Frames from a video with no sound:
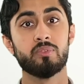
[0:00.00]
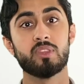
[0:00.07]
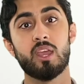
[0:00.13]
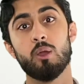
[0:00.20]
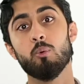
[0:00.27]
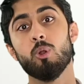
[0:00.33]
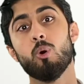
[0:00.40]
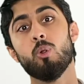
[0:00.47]
It
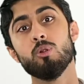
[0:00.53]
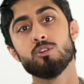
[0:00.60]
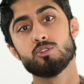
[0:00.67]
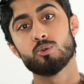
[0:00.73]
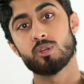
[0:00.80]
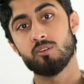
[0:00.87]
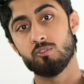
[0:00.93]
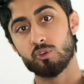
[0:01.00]
will also
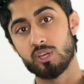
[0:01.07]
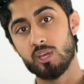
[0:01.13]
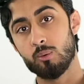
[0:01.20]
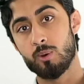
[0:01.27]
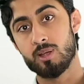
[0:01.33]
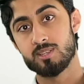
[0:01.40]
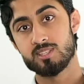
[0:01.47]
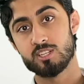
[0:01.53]
give you
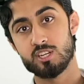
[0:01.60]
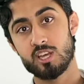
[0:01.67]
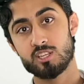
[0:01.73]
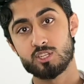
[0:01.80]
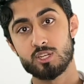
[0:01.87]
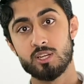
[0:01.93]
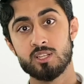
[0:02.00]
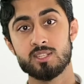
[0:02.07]
keyword
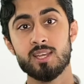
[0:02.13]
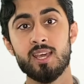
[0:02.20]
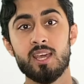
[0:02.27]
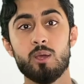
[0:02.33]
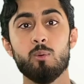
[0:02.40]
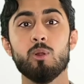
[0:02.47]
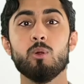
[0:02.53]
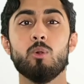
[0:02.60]
suggestions. It
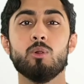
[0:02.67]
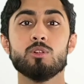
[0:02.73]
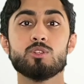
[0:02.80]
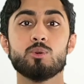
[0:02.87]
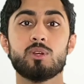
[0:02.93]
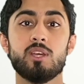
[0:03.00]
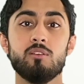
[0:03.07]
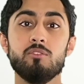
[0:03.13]
will also
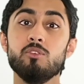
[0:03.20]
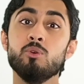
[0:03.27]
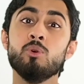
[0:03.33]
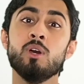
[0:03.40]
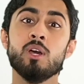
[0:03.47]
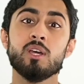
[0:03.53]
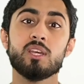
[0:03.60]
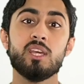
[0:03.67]
give you
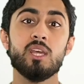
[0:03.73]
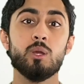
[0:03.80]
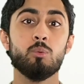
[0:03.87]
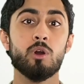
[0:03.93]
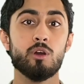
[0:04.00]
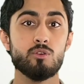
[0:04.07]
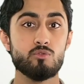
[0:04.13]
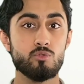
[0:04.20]

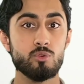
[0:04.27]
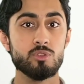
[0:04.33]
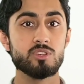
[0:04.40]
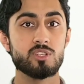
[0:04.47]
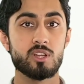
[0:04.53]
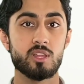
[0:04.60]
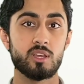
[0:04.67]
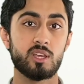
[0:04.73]
keyword routes
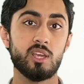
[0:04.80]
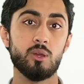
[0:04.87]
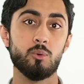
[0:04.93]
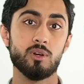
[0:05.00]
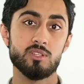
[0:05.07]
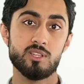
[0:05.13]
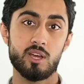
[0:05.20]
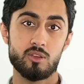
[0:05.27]
to the
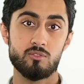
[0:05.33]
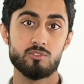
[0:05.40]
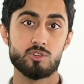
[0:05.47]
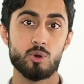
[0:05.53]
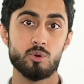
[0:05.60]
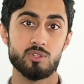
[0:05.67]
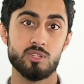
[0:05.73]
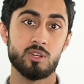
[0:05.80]
keywords that you've
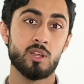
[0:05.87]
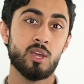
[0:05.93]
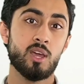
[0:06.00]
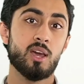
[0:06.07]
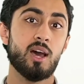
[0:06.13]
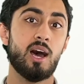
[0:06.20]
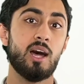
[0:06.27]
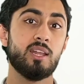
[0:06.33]
chosen.
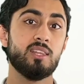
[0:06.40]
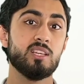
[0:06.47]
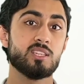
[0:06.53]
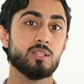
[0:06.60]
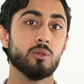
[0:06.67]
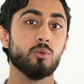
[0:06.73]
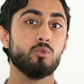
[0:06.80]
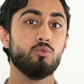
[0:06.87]
And this
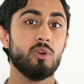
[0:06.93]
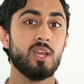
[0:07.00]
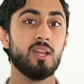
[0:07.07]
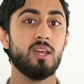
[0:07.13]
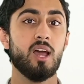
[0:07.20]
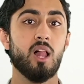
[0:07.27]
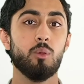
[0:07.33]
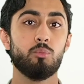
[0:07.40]
will really
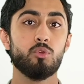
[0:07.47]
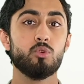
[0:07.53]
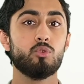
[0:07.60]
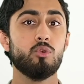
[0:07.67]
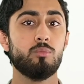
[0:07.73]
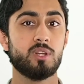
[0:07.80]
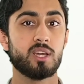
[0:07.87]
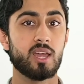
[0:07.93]
help you
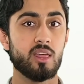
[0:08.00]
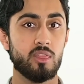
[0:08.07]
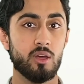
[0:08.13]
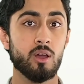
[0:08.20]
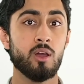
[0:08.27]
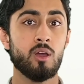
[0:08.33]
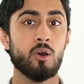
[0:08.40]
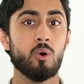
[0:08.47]
group together
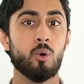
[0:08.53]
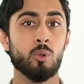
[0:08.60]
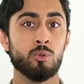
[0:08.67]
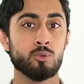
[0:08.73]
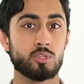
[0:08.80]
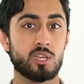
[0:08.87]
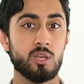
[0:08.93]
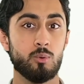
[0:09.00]
all
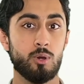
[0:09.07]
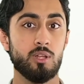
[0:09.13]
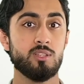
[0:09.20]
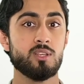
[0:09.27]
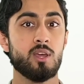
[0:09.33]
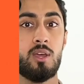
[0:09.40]
those keywords.